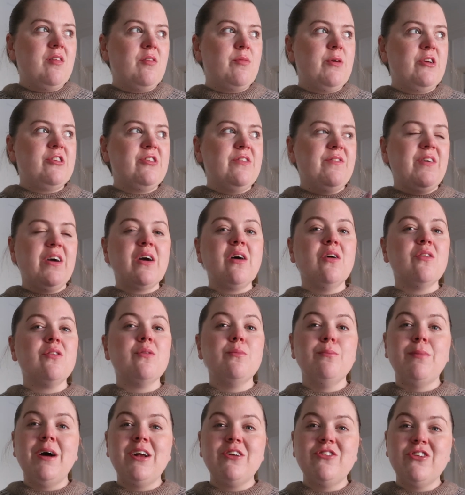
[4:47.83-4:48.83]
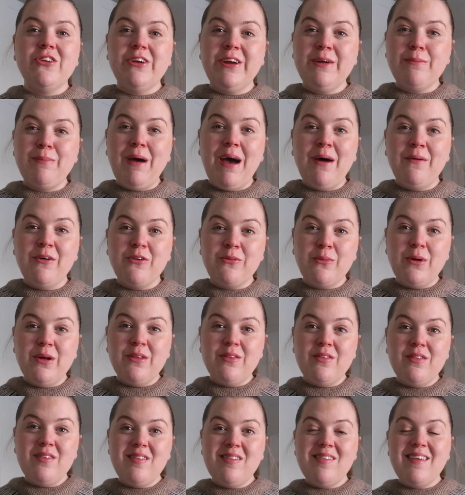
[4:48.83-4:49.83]
especially if I got some battery powered
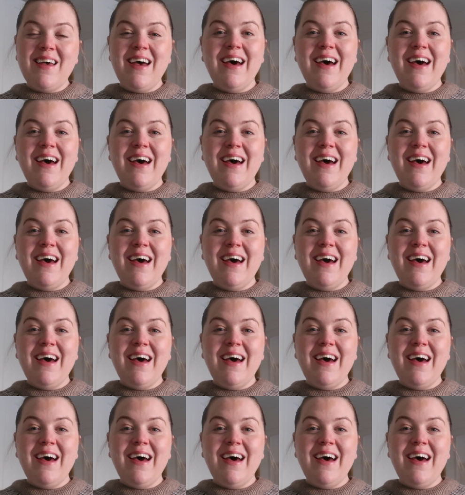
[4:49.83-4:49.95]
ones.